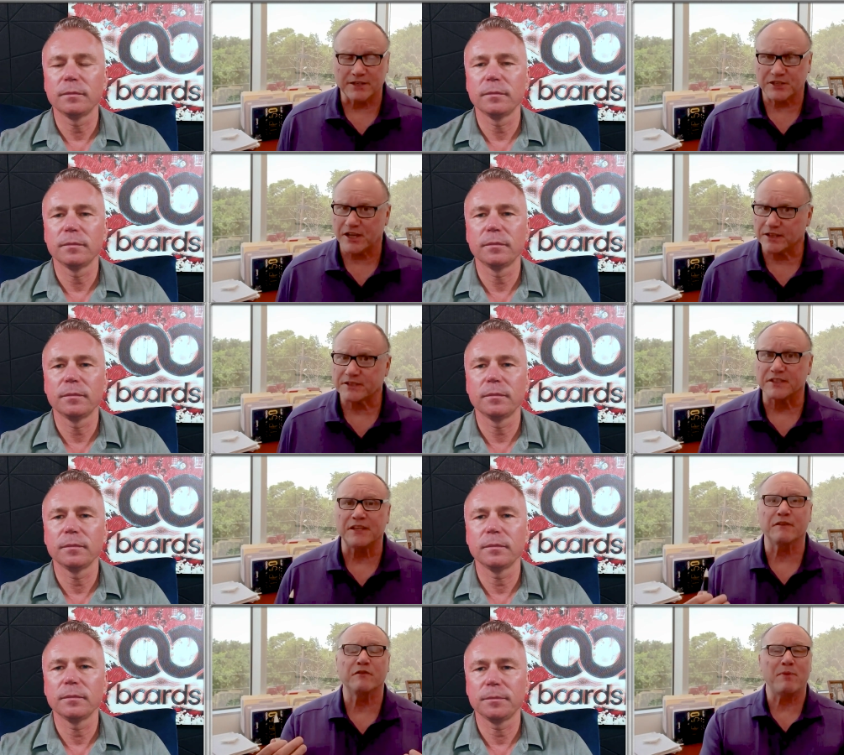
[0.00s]
Speaker 1: chance to
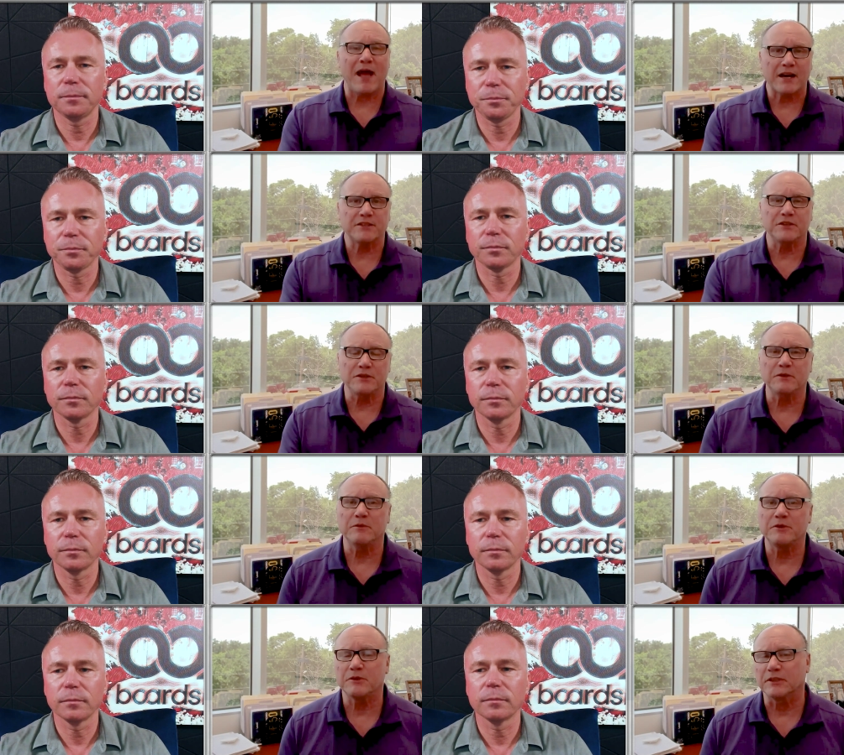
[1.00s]
give back to
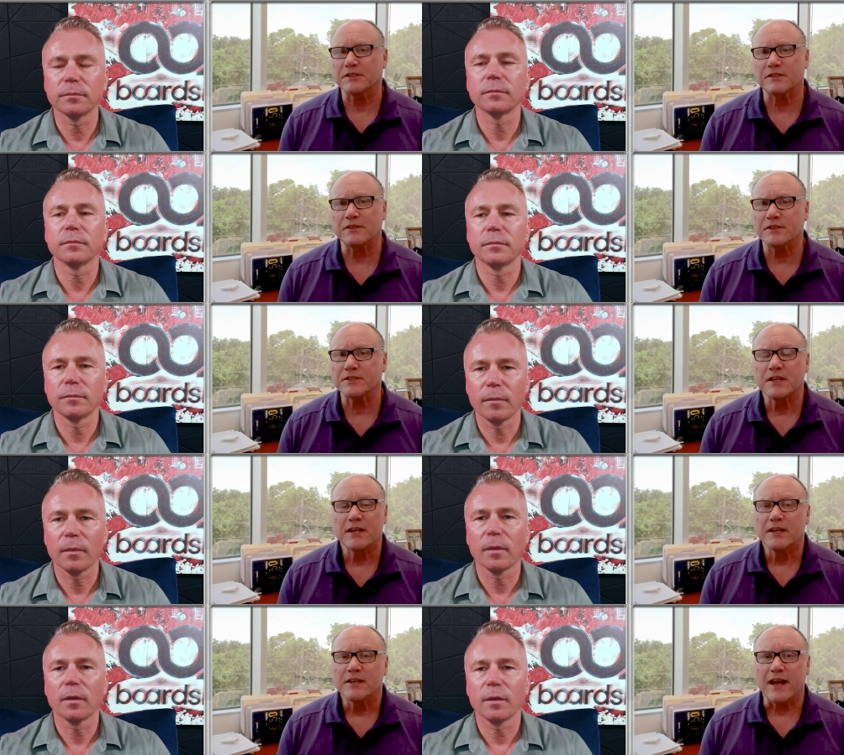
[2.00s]
you and your listeners.
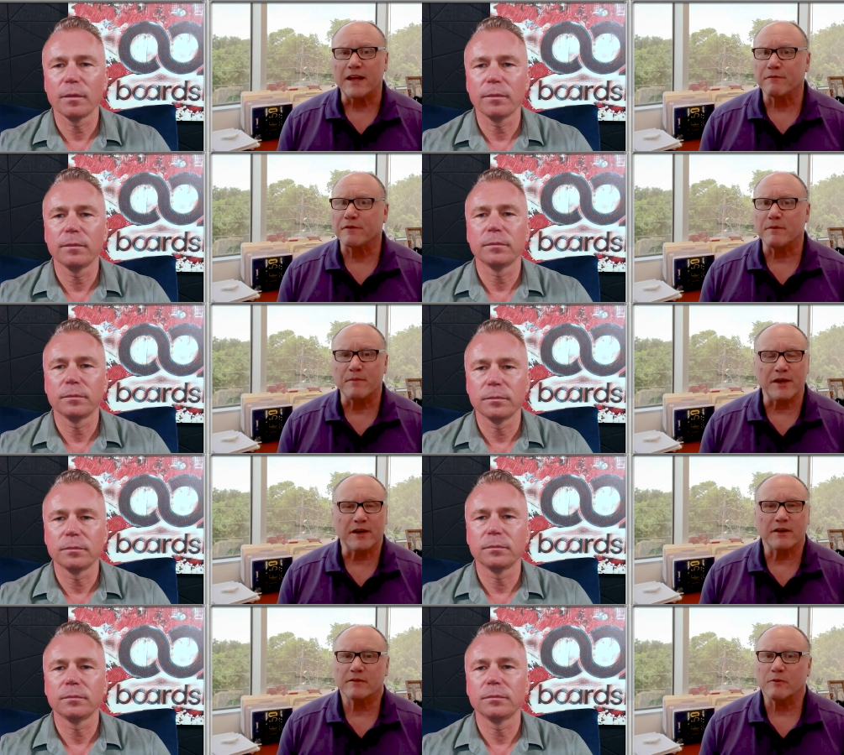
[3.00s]
And from
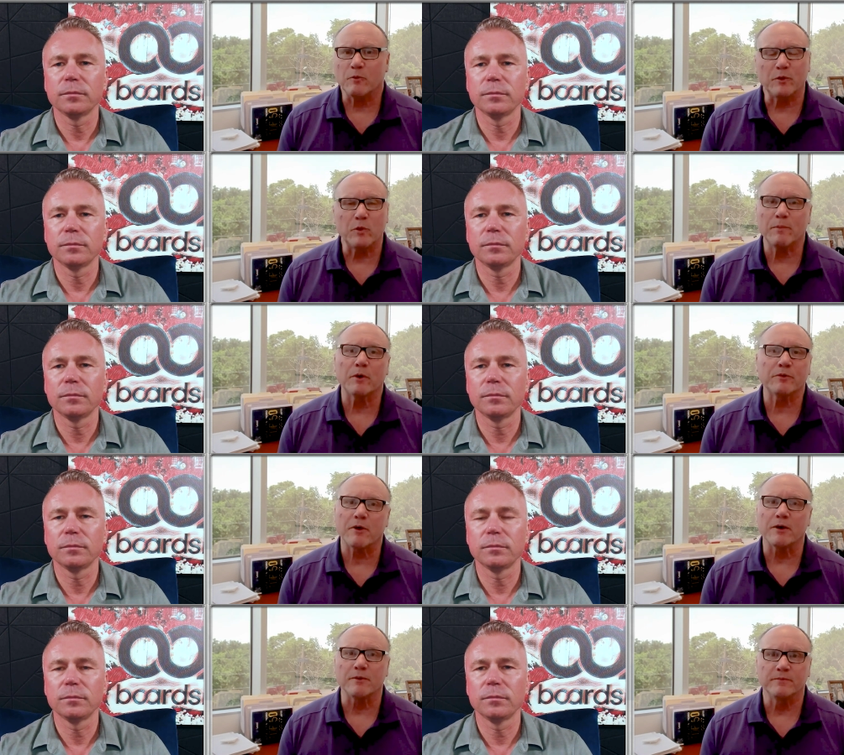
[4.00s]
there, we both
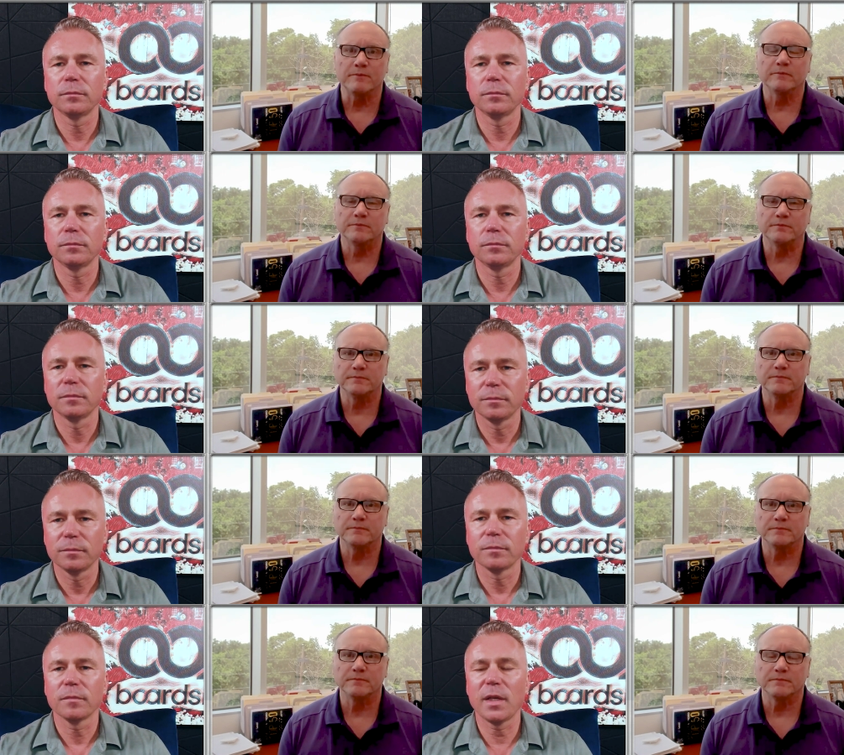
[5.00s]
grow.
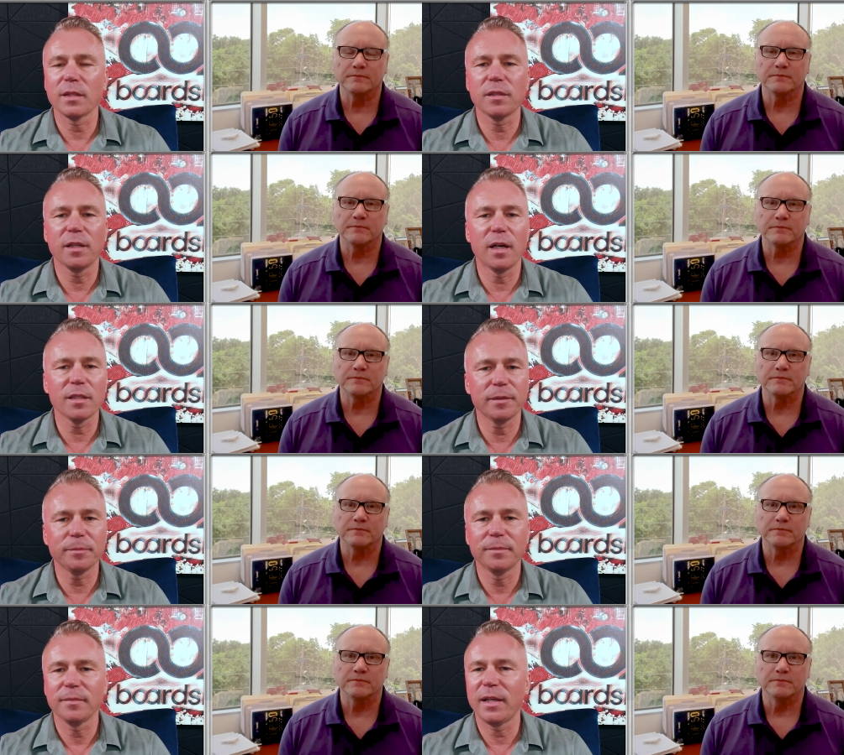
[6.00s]
Speaker 2: That's
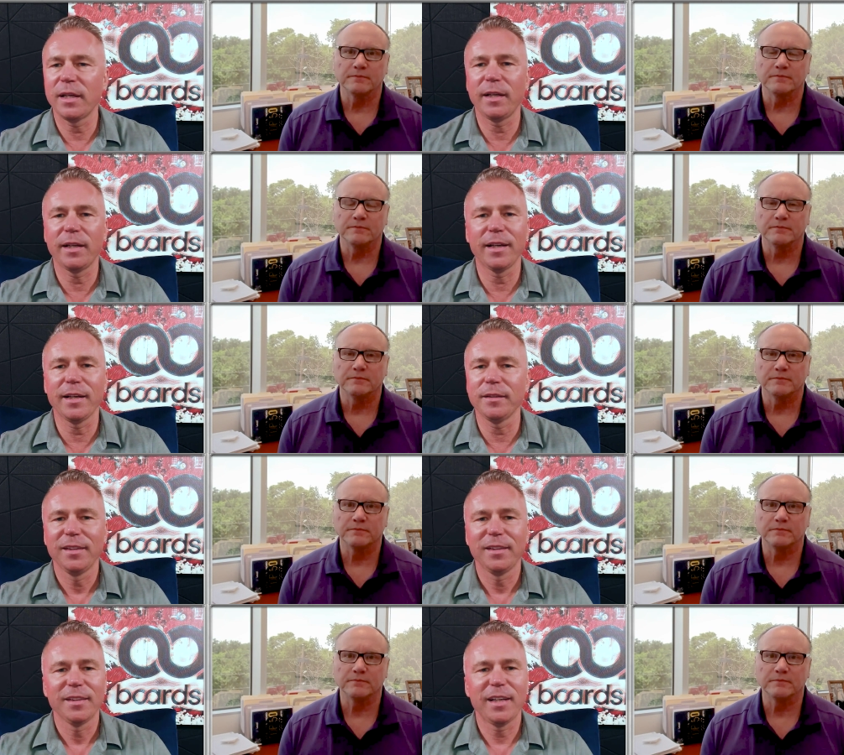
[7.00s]
awesome. And I
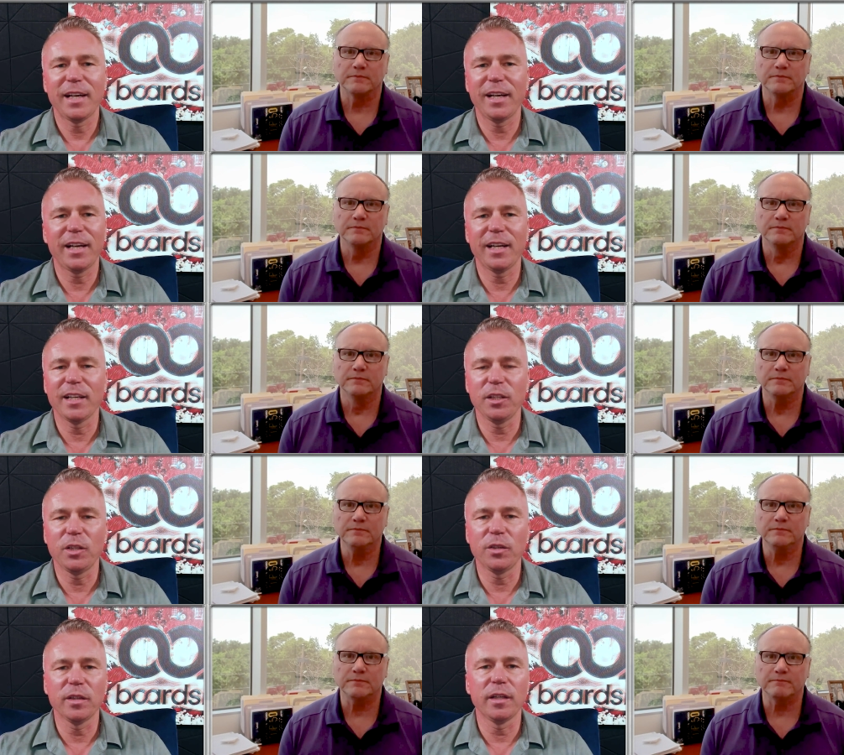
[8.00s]
think
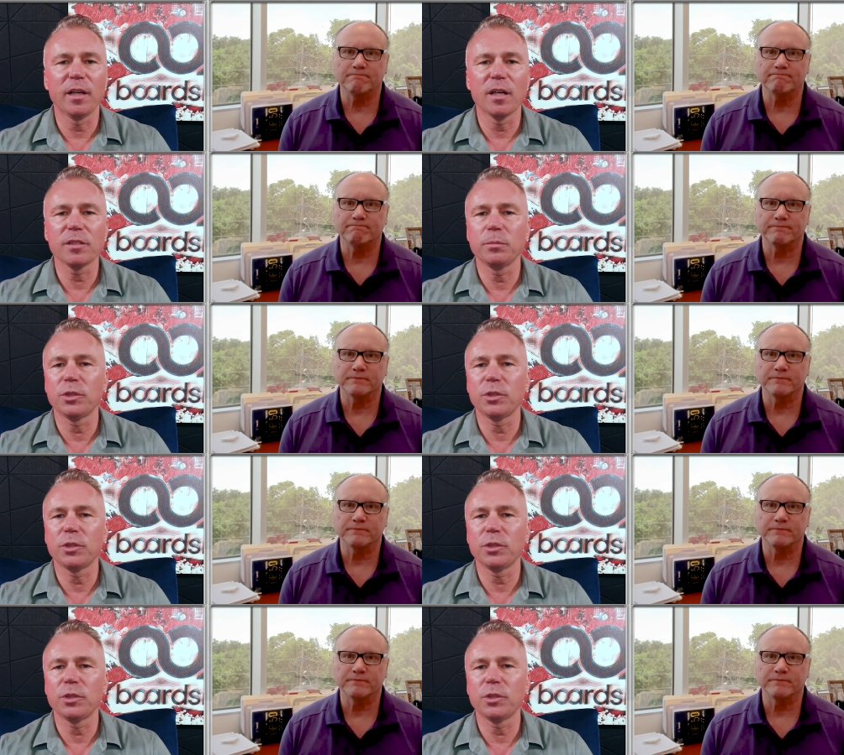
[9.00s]
you're in an awesome